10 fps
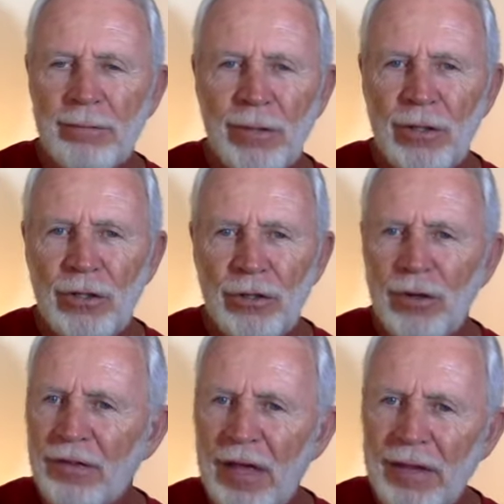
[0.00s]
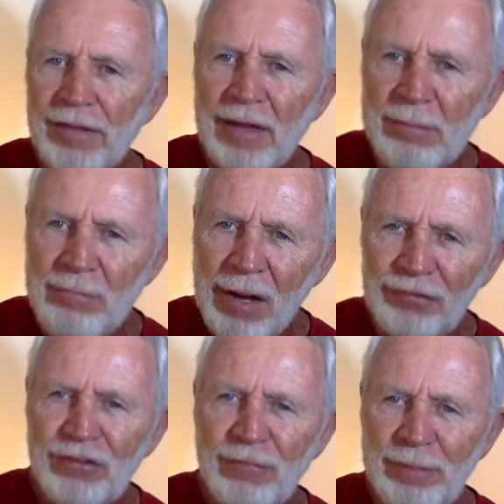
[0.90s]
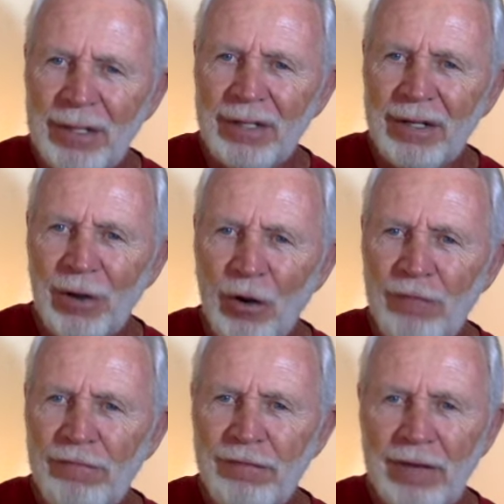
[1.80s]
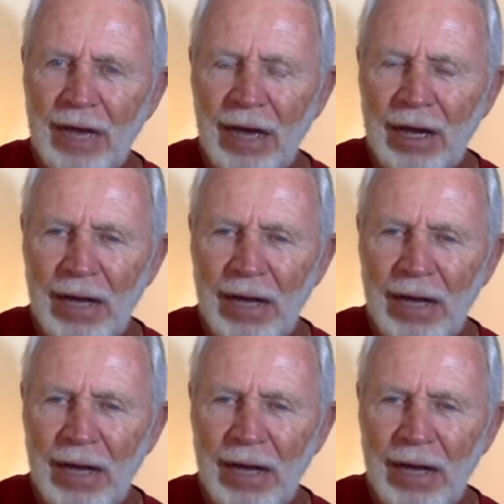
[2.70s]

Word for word: You know, they, they must have been off uh,